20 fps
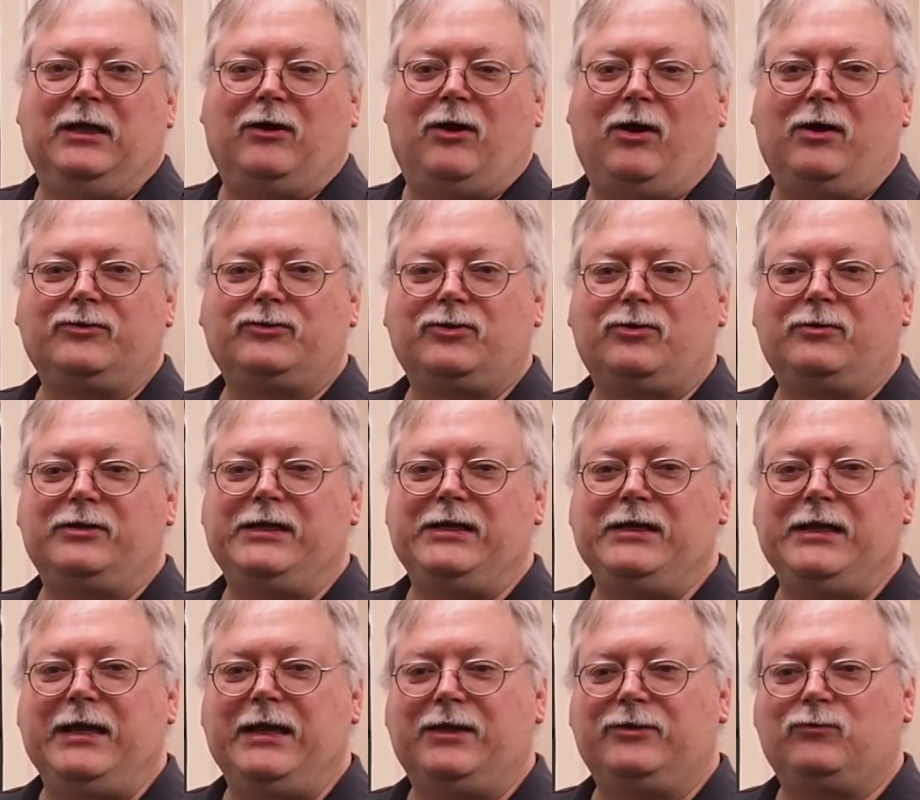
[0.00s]
Also,
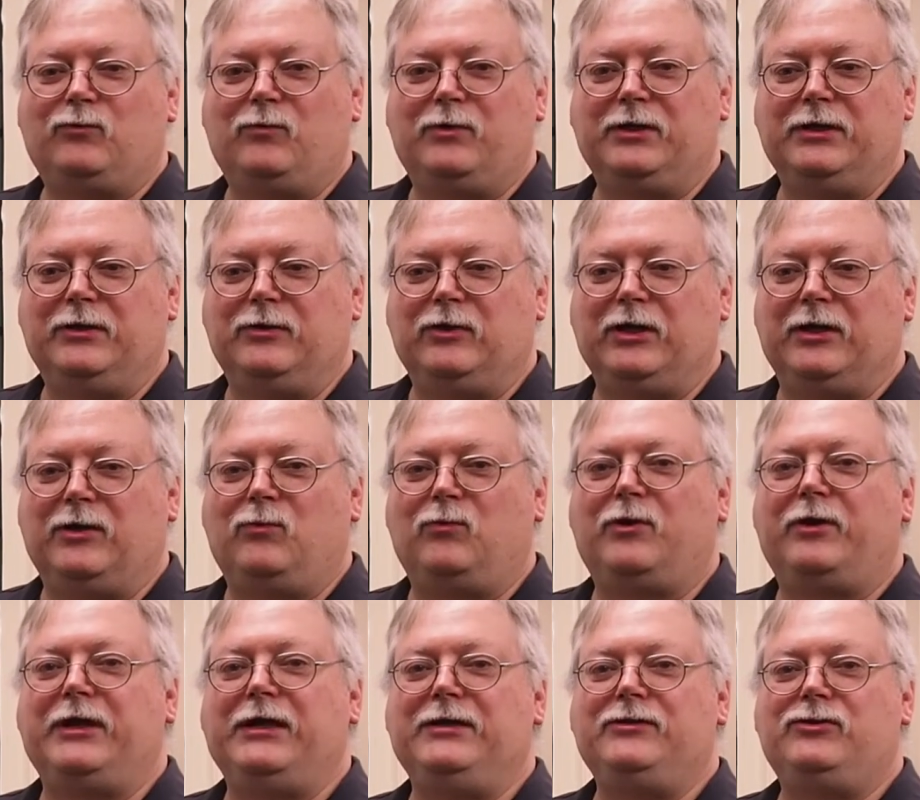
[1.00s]
he has one
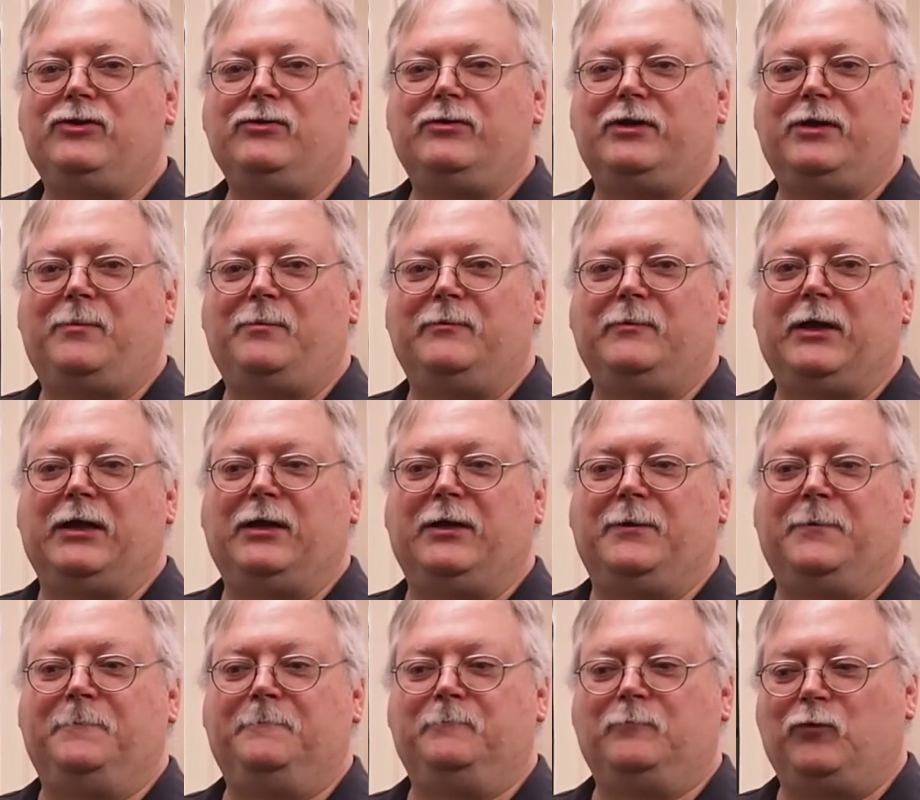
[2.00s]
where he's doing
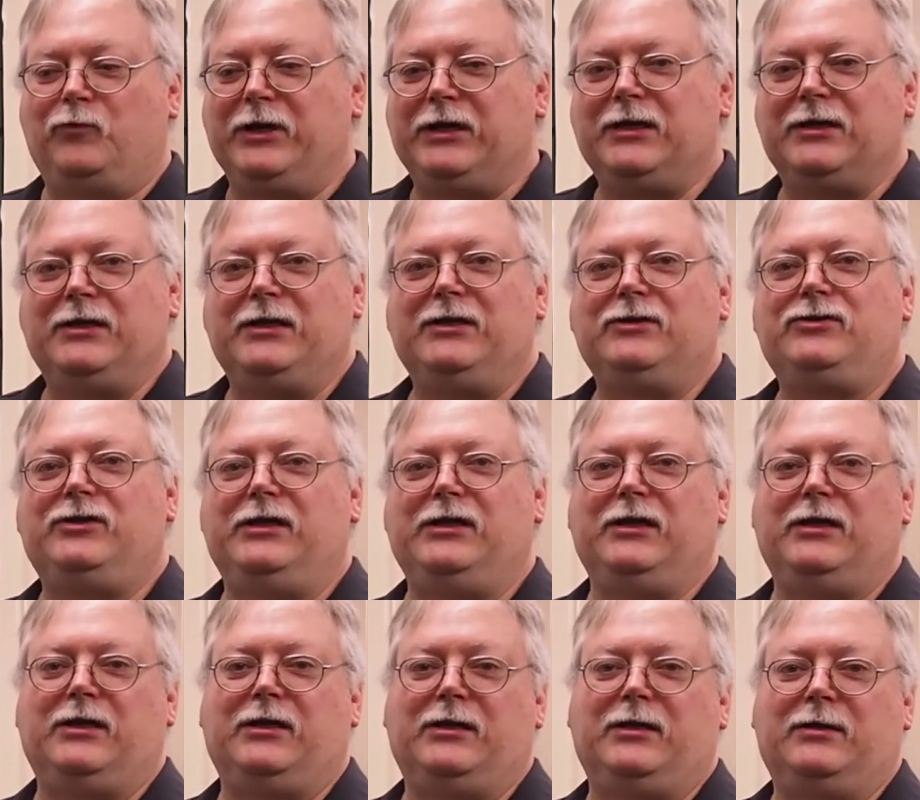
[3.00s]
a
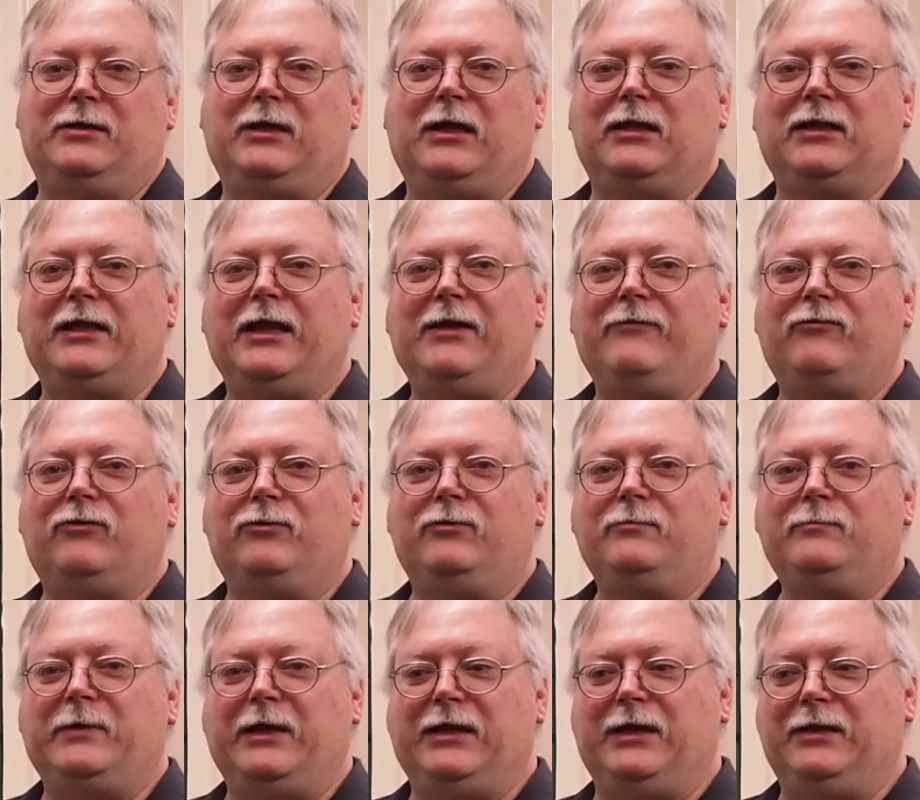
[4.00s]
reconditioning a level,
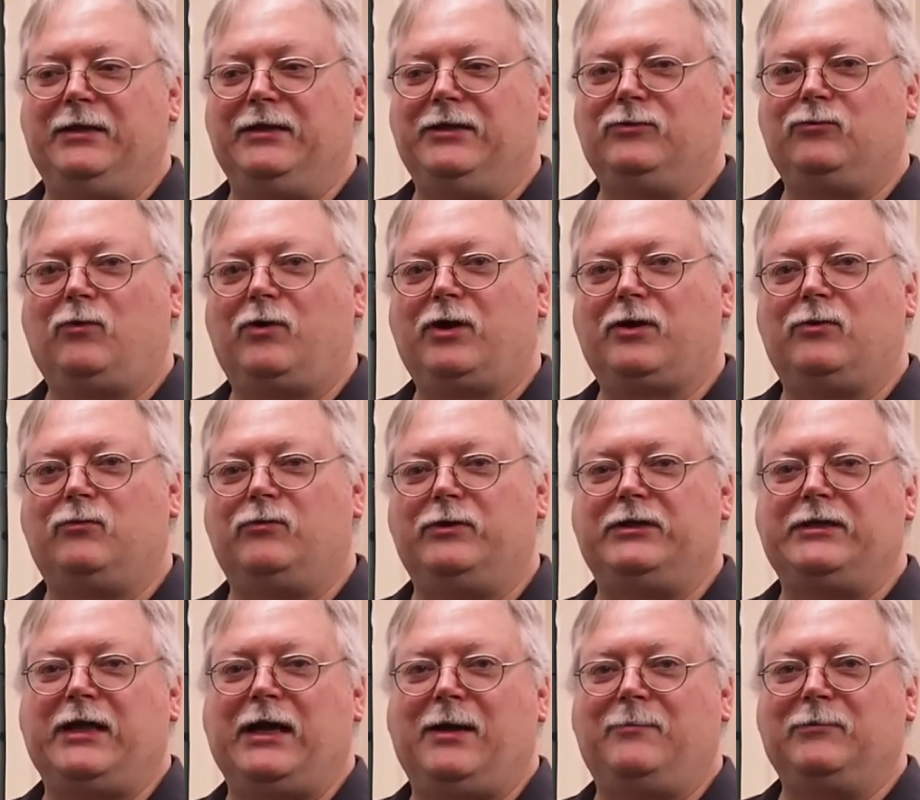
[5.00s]
and he's working with
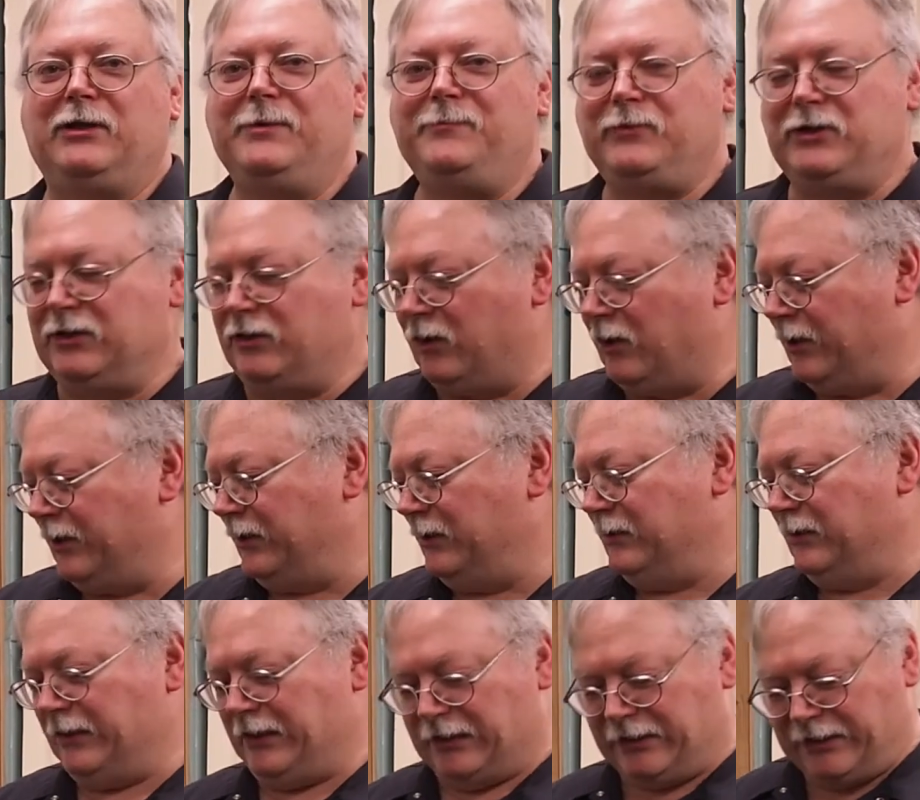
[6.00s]
Tom Lipton on it.
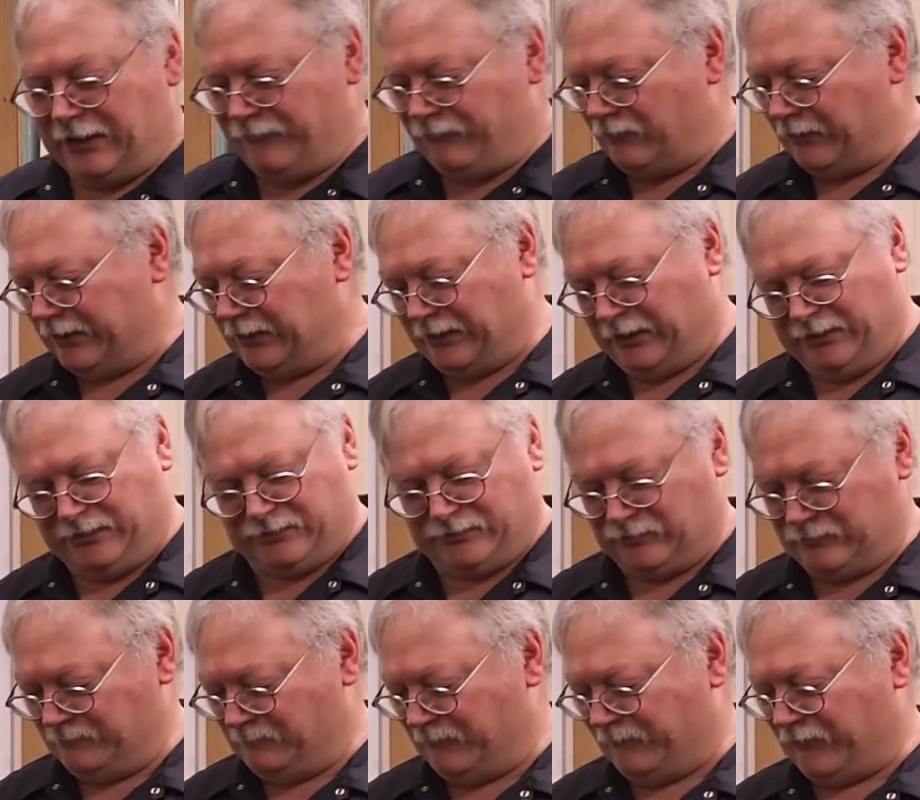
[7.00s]
And that level, I think,
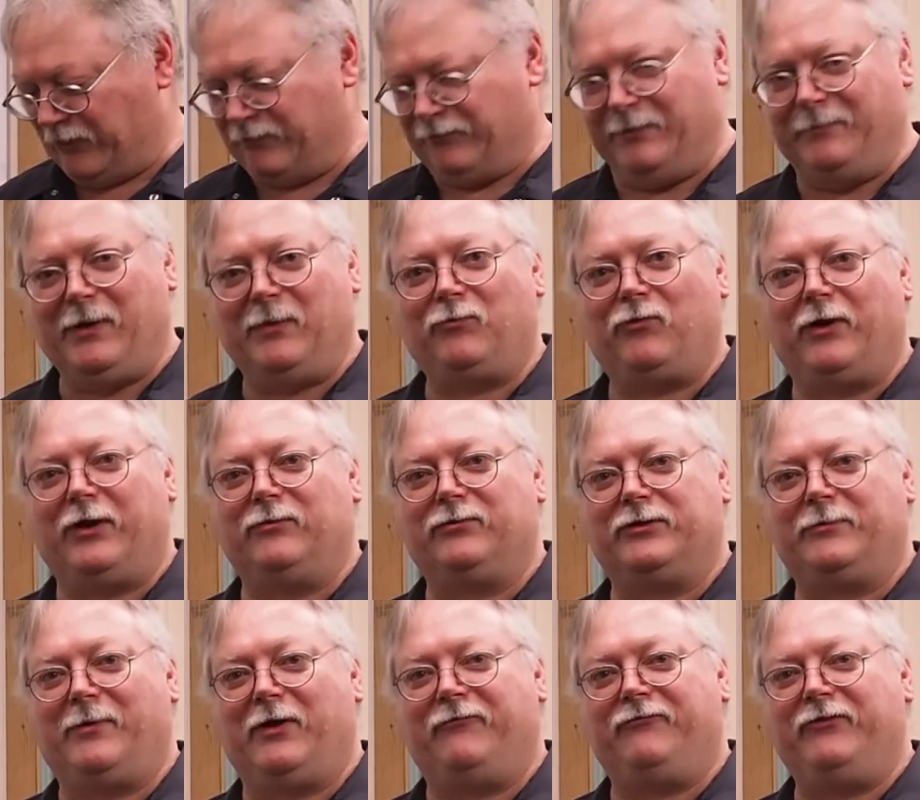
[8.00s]
if I remember right, was
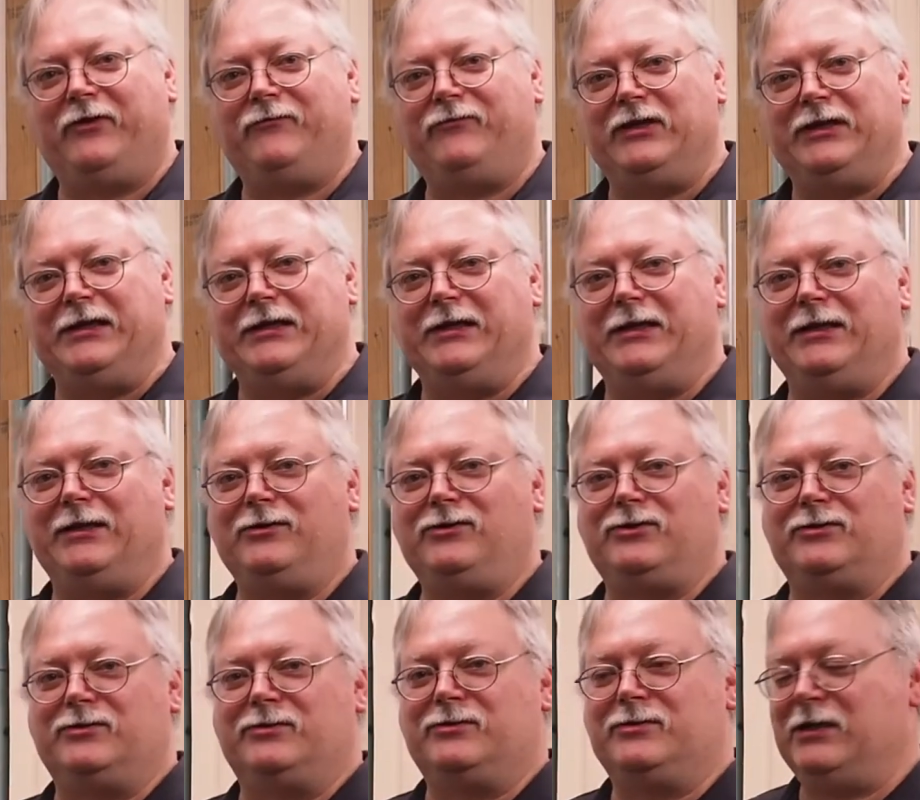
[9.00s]
about 15
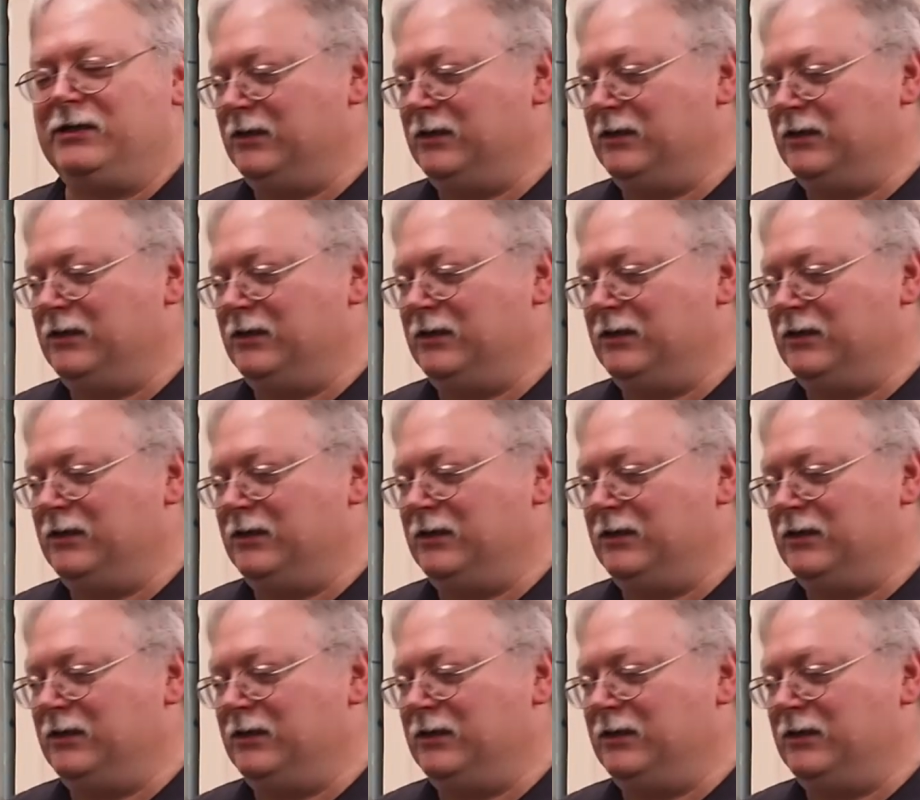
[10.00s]
inches.